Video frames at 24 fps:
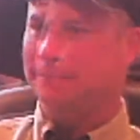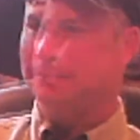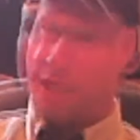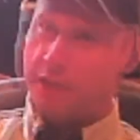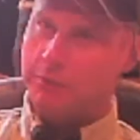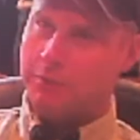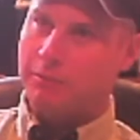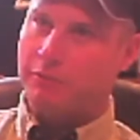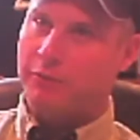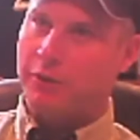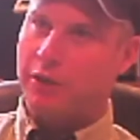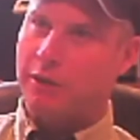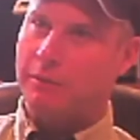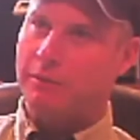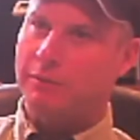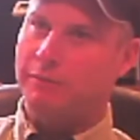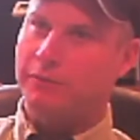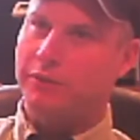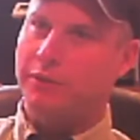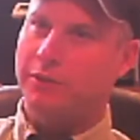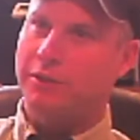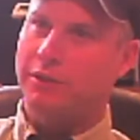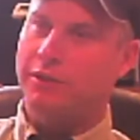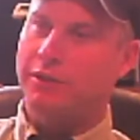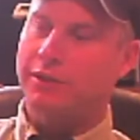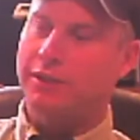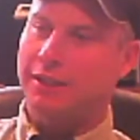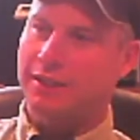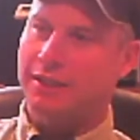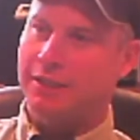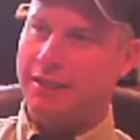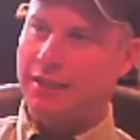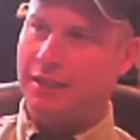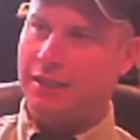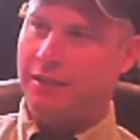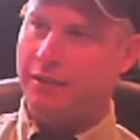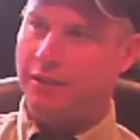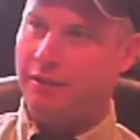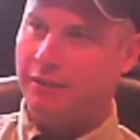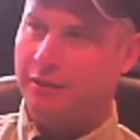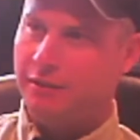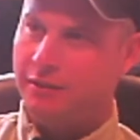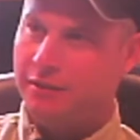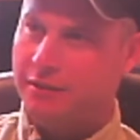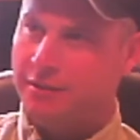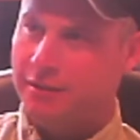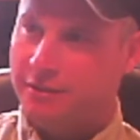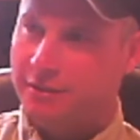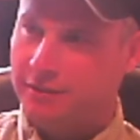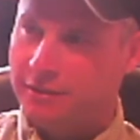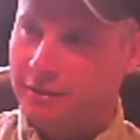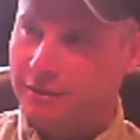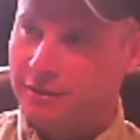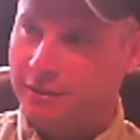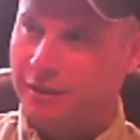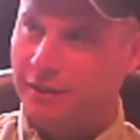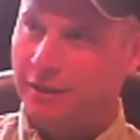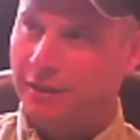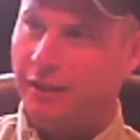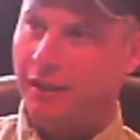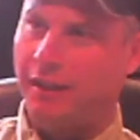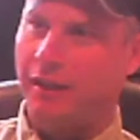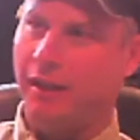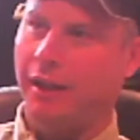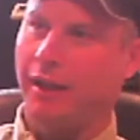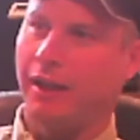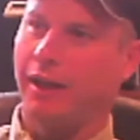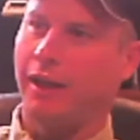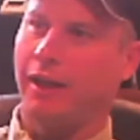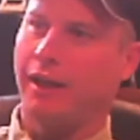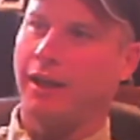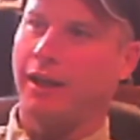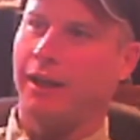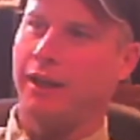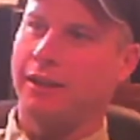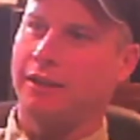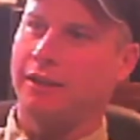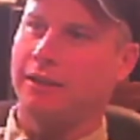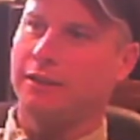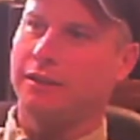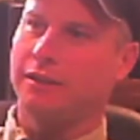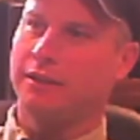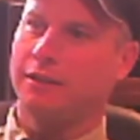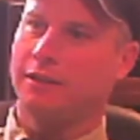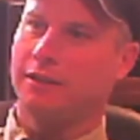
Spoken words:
I've been farming for 16 years, and